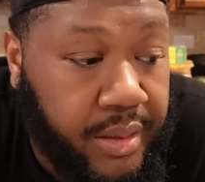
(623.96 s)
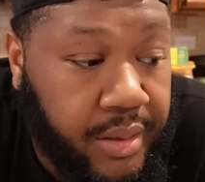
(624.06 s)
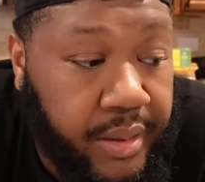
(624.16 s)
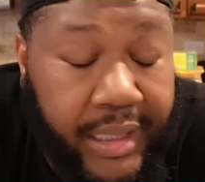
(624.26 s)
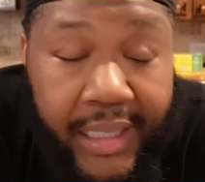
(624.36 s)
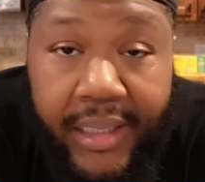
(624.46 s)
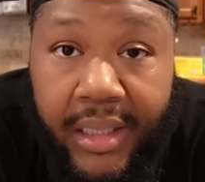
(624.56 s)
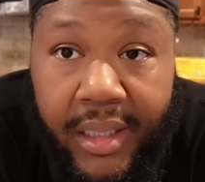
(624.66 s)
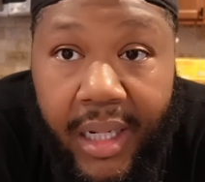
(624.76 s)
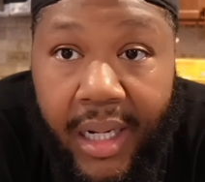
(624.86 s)
Okay,
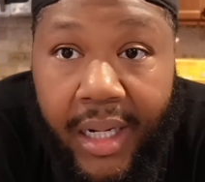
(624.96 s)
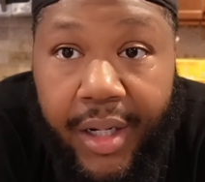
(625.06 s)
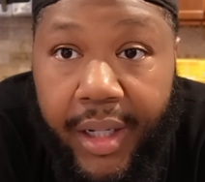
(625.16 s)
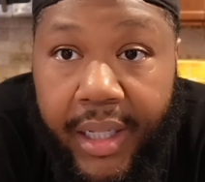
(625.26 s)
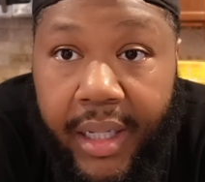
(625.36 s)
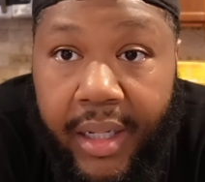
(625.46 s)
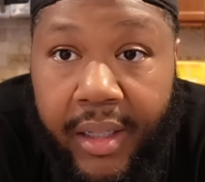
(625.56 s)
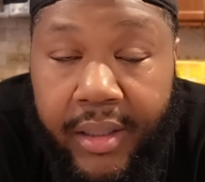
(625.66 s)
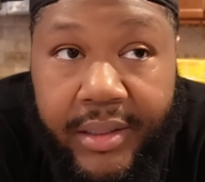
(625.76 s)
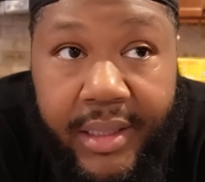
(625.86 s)
I'll call y'all
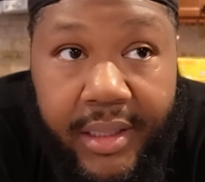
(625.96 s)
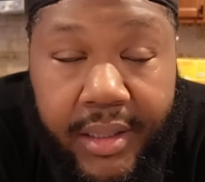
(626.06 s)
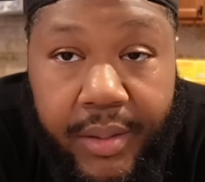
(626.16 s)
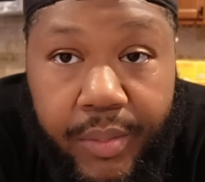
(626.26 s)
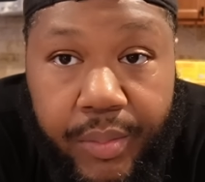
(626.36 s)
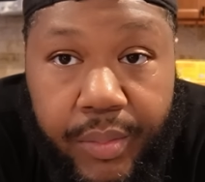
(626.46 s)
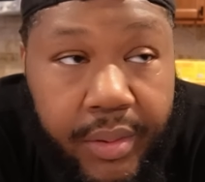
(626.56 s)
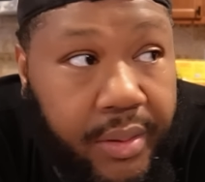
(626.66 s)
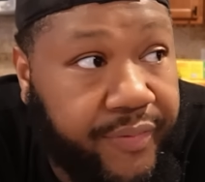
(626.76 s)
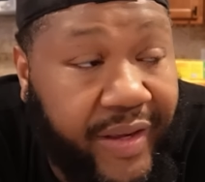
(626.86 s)
in a second.
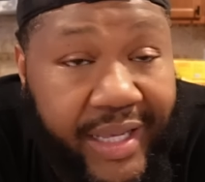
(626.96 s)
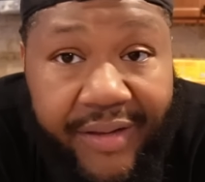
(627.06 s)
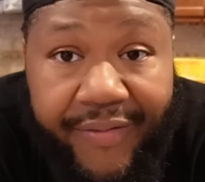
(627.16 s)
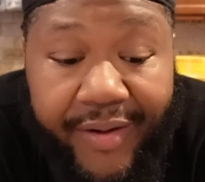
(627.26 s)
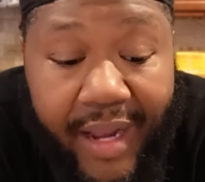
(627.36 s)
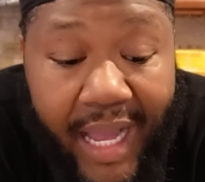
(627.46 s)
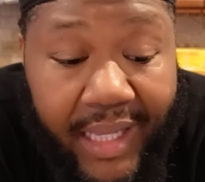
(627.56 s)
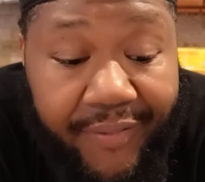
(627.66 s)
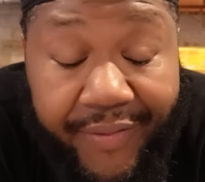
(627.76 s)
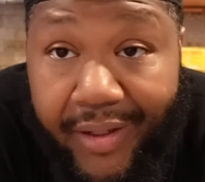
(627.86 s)
But he can figure out how
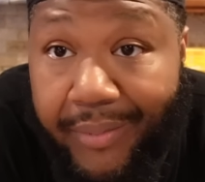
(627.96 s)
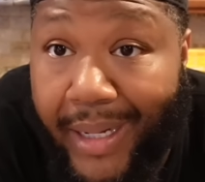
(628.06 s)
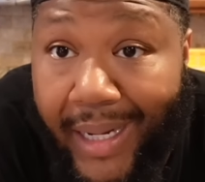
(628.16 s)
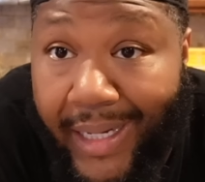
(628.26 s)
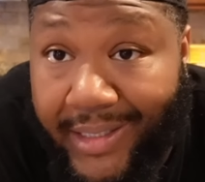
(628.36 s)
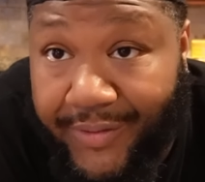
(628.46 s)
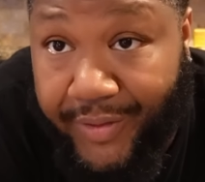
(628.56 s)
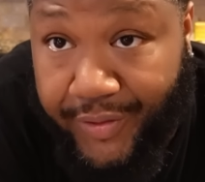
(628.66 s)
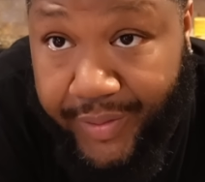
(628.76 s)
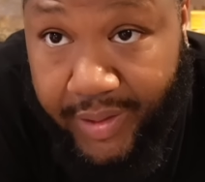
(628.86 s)
he feels about how his
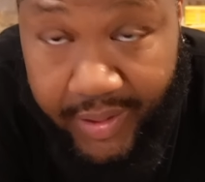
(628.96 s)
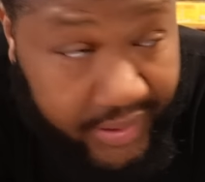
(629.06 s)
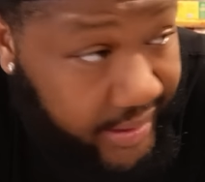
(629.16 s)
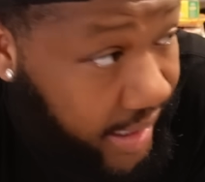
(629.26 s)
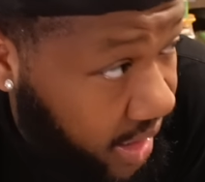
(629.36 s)
refrigerator looks.